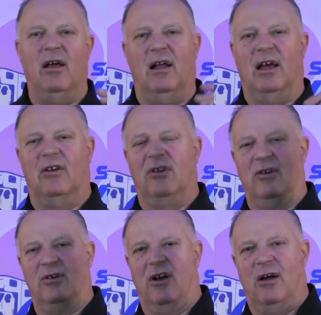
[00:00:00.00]
Alexa,
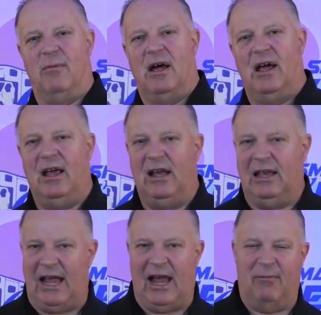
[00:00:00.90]
turn on my
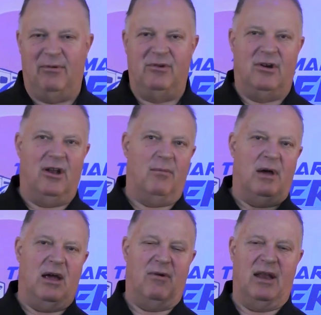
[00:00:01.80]
lamp, turn on
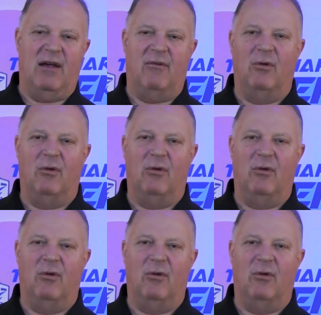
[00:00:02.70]
my whatever.